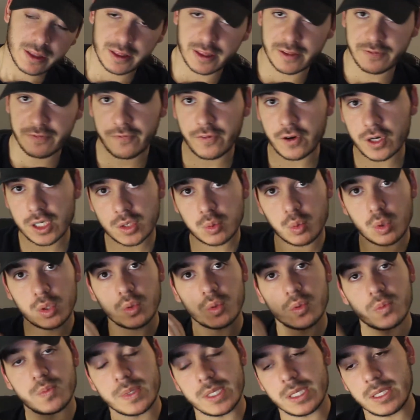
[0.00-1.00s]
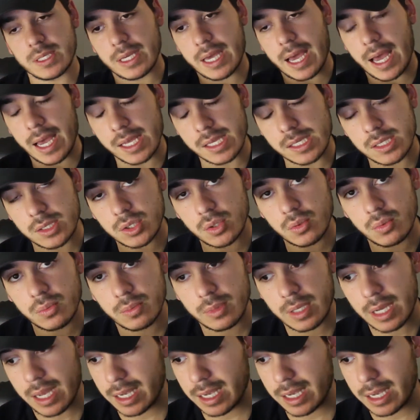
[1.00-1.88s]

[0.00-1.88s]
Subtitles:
The first one would be ISO.